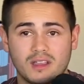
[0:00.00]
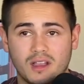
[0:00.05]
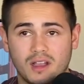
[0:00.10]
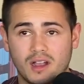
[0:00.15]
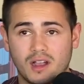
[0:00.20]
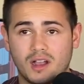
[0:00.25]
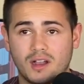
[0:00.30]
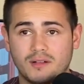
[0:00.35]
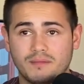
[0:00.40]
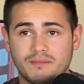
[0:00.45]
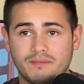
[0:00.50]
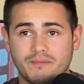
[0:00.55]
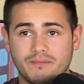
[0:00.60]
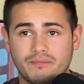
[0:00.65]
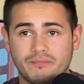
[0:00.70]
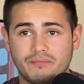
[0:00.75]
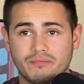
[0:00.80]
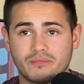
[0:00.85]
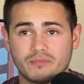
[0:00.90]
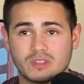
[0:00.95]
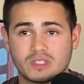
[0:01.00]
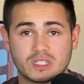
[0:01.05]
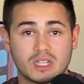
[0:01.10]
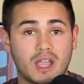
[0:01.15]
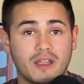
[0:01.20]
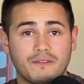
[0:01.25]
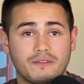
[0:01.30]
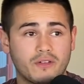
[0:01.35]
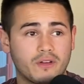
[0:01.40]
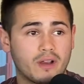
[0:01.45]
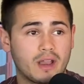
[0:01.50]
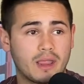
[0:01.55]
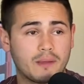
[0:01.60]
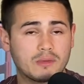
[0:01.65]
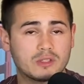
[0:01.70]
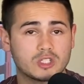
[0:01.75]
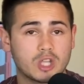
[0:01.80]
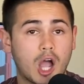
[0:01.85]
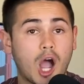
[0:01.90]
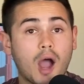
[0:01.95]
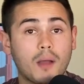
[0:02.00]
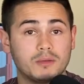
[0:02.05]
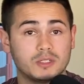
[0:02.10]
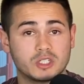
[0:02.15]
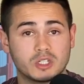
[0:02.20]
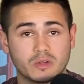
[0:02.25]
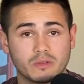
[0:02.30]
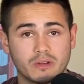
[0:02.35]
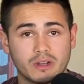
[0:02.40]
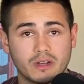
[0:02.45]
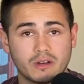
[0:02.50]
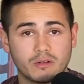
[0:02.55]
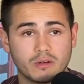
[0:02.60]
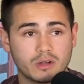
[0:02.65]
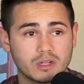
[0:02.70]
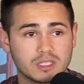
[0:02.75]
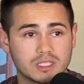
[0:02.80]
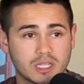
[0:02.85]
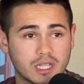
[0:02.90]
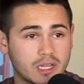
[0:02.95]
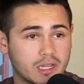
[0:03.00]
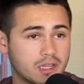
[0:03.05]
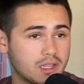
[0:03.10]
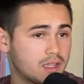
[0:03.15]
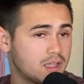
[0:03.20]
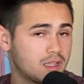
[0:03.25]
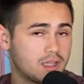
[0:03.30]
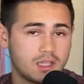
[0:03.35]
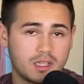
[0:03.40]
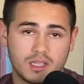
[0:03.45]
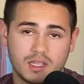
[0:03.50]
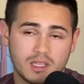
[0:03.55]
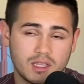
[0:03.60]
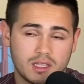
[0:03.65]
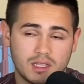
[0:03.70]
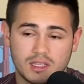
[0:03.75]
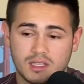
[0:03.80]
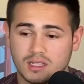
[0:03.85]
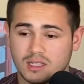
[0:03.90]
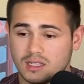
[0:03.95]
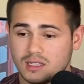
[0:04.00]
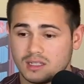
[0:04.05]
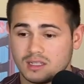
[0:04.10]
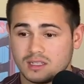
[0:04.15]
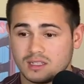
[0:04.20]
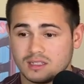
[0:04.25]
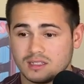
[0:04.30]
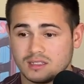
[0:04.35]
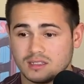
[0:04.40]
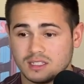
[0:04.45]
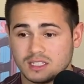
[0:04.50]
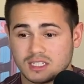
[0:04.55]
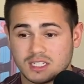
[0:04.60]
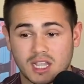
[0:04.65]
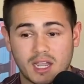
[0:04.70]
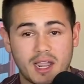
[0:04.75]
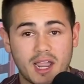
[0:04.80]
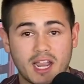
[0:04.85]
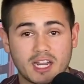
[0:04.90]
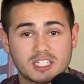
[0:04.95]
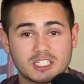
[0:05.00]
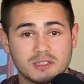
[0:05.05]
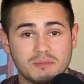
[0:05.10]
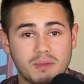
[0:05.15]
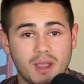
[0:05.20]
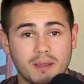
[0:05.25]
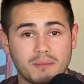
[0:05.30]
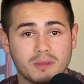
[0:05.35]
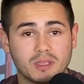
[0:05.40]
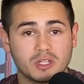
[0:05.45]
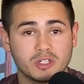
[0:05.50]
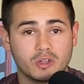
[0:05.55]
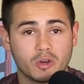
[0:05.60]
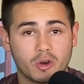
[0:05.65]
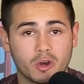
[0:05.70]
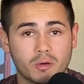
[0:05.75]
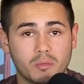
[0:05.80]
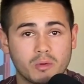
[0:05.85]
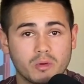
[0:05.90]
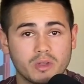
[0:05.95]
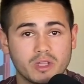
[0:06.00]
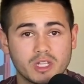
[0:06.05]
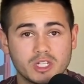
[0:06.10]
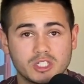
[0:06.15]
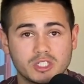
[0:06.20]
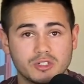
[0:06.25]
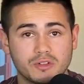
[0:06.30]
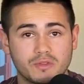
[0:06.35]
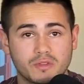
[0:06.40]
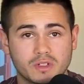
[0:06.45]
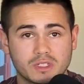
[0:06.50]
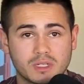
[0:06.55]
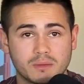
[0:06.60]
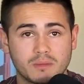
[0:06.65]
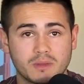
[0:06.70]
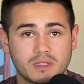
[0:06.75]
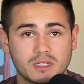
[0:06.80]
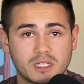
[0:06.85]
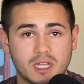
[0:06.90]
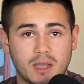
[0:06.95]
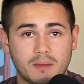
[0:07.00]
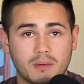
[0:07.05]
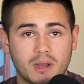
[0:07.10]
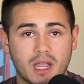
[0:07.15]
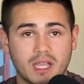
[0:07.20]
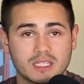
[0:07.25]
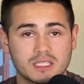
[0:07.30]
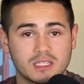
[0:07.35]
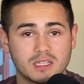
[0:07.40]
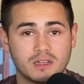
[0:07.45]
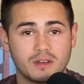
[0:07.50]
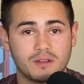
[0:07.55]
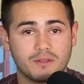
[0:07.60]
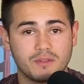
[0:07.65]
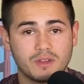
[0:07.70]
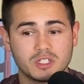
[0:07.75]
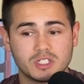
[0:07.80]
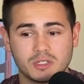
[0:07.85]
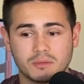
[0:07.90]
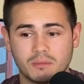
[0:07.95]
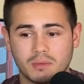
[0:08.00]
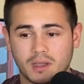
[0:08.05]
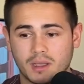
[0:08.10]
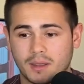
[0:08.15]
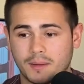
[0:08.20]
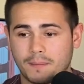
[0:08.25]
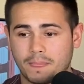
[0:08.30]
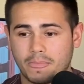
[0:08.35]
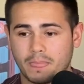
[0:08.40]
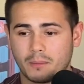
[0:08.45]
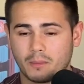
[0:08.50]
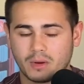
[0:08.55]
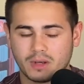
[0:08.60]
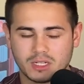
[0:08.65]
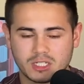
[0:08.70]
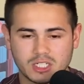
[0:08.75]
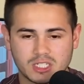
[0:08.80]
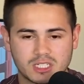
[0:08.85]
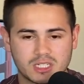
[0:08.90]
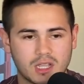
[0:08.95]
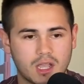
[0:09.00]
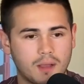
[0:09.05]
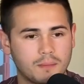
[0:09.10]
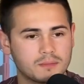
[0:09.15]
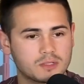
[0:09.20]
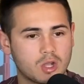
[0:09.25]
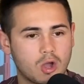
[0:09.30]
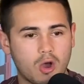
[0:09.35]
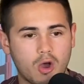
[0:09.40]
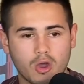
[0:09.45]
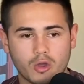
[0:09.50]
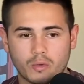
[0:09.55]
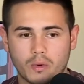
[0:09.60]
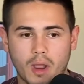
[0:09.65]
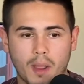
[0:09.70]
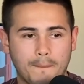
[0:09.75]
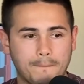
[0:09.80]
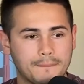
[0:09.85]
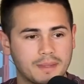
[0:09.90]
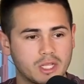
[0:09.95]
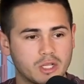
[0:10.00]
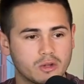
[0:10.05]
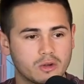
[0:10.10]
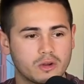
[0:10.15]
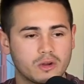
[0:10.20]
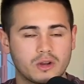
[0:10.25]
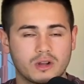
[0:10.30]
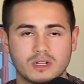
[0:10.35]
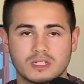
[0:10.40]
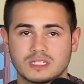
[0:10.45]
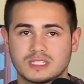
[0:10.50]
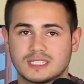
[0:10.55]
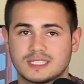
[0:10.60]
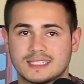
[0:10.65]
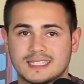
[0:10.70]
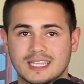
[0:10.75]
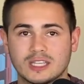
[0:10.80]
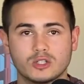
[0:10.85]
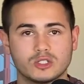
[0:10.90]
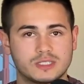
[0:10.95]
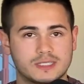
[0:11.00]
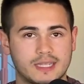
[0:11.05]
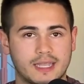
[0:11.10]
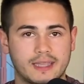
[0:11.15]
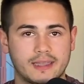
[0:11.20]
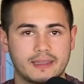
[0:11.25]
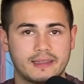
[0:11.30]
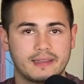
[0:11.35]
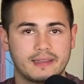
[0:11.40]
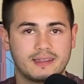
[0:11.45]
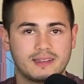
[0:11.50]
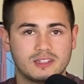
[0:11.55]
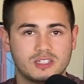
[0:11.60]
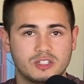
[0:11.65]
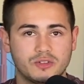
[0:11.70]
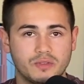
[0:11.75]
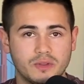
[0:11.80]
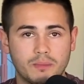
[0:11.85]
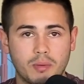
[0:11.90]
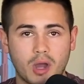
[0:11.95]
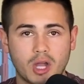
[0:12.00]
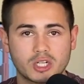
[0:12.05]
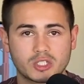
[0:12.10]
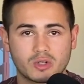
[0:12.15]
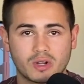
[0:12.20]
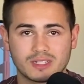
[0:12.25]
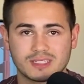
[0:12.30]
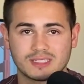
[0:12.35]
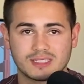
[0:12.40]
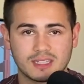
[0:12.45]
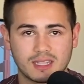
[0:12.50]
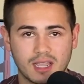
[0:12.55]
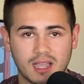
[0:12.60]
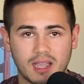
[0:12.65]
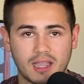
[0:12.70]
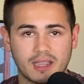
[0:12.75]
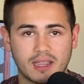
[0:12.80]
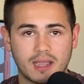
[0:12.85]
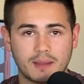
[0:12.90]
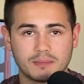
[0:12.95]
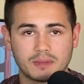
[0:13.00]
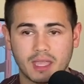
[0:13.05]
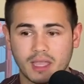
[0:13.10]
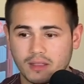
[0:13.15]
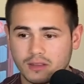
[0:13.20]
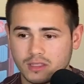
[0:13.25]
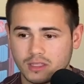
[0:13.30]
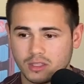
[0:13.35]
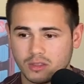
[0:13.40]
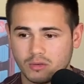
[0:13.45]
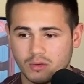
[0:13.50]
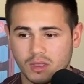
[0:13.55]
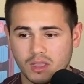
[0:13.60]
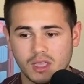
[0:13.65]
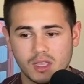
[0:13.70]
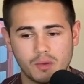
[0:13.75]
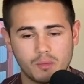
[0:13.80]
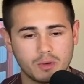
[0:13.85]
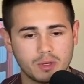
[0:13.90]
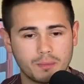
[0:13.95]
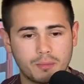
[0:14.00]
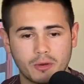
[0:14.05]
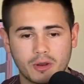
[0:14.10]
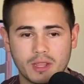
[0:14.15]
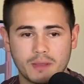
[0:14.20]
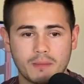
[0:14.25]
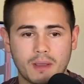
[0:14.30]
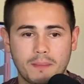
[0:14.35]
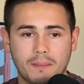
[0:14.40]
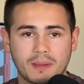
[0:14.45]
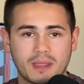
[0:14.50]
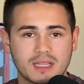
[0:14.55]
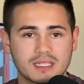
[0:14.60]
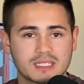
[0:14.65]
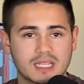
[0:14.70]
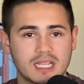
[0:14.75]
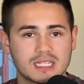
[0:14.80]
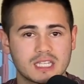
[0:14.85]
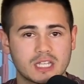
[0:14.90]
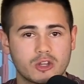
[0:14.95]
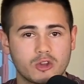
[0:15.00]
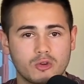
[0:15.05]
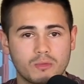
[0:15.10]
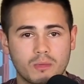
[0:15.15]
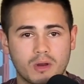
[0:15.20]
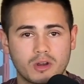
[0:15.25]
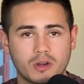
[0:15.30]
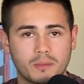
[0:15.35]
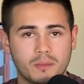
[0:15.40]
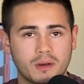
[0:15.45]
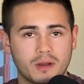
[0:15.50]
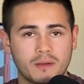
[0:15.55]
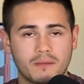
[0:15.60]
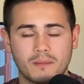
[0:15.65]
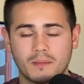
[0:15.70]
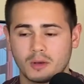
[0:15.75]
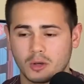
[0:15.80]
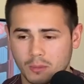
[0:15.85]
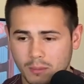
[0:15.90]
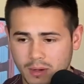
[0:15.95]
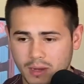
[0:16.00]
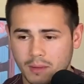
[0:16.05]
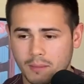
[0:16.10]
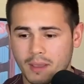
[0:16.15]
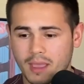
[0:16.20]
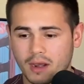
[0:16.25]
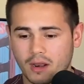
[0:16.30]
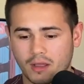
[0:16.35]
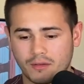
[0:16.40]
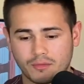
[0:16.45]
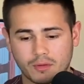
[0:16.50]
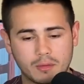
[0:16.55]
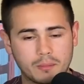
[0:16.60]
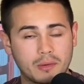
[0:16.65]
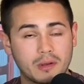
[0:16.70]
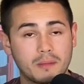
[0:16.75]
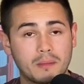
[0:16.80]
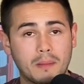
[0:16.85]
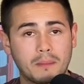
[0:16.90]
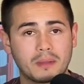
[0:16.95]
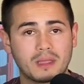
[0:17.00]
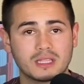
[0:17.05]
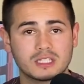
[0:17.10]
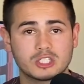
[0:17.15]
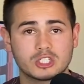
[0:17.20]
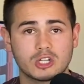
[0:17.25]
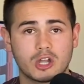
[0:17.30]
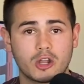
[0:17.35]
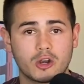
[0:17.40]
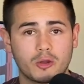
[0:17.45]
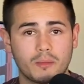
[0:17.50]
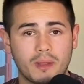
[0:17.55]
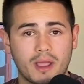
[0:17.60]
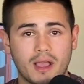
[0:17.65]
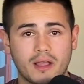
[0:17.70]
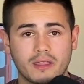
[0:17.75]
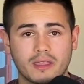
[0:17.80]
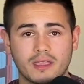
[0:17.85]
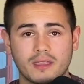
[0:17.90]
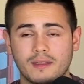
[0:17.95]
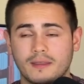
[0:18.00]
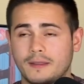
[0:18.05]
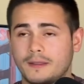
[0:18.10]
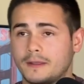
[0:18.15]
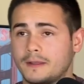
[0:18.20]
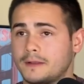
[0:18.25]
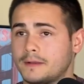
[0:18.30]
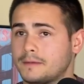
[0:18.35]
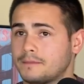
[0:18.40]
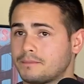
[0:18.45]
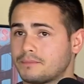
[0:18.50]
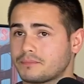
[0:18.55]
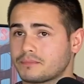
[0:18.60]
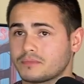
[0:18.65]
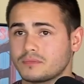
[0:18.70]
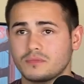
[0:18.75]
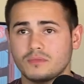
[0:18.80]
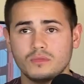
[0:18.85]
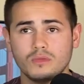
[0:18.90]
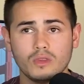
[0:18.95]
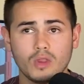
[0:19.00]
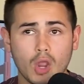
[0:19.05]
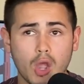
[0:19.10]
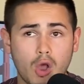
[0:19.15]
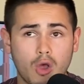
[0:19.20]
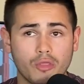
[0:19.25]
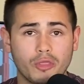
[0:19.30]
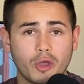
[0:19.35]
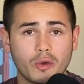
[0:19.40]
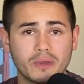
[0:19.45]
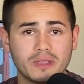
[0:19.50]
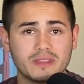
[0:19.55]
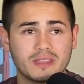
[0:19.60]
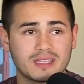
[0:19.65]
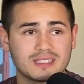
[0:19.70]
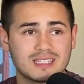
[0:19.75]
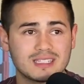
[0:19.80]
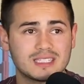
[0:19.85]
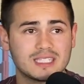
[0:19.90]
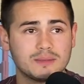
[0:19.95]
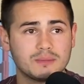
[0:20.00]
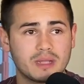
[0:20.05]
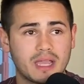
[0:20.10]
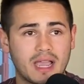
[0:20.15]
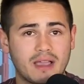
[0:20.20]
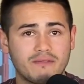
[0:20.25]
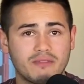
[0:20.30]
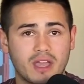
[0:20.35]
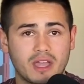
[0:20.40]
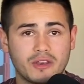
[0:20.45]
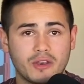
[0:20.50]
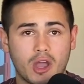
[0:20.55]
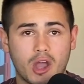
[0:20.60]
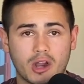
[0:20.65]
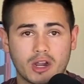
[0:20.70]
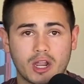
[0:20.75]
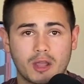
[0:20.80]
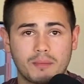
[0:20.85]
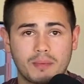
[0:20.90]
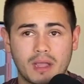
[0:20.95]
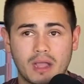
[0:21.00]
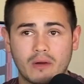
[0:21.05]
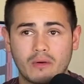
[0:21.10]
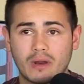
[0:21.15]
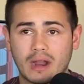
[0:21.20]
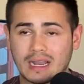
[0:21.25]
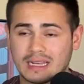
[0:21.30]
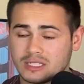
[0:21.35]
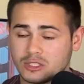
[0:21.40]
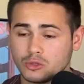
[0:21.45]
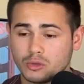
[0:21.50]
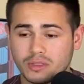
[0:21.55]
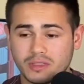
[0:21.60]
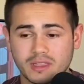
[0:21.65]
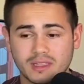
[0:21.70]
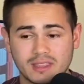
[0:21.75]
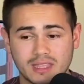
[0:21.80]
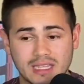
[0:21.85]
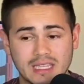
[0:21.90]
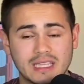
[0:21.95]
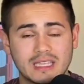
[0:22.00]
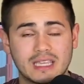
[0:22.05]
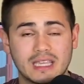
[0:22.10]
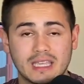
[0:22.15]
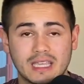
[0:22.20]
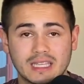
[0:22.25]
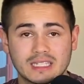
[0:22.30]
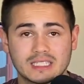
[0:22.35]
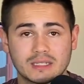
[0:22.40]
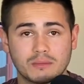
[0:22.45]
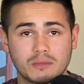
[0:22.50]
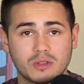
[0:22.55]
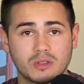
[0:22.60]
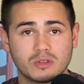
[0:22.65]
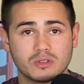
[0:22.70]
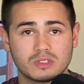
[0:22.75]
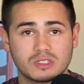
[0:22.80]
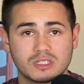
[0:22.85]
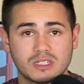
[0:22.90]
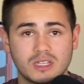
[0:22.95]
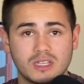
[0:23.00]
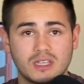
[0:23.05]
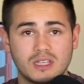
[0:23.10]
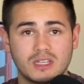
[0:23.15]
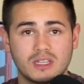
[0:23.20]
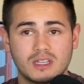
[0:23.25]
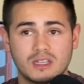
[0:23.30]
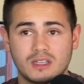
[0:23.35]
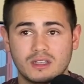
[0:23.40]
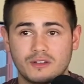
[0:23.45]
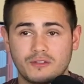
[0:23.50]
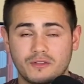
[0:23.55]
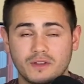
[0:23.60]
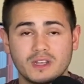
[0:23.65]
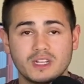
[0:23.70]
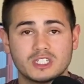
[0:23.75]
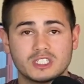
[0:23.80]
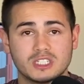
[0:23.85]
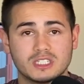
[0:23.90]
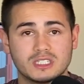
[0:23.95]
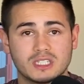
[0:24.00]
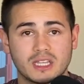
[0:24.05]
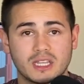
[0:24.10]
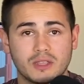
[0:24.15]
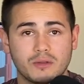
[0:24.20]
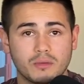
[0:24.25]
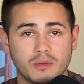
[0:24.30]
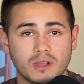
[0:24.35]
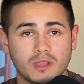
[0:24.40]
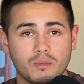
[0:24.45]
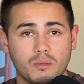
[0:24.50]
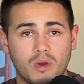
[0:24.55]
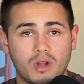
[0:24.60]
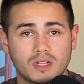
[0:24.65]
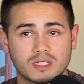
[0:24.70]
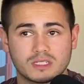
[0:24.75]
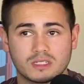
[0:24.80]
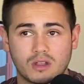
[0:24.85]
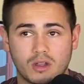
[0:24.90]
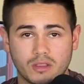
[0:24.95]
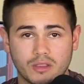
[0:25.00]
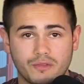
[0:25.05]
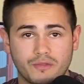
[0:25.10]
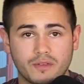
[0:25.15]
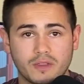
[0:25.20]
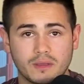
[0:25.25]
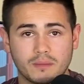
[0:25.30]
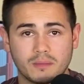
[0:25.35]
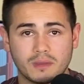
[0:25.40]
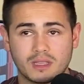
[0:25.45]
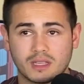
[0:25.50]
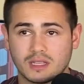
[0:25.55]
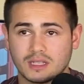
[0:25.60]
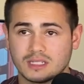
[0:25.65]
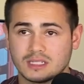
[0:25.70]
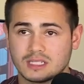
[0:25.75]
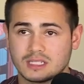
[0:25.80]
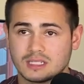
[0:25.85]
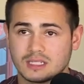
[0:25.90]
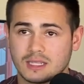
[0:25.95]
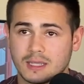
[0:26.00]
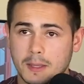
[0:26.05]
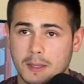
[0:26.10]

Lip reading: sign for Aiemann Zahabi's career, where it's like, this guy actually might be a durable issue for some of the top guys in the division, but when it just comes all around pure skill set, Javid Basharat's the guy. I'm telling you. When you put him up against guys like Umar Nurmagomedov, when you put him up against Sean O'Malley, although he doesn't seem to have that knockout power, I do think that he can get some of those finishes that he really wants on the feet, because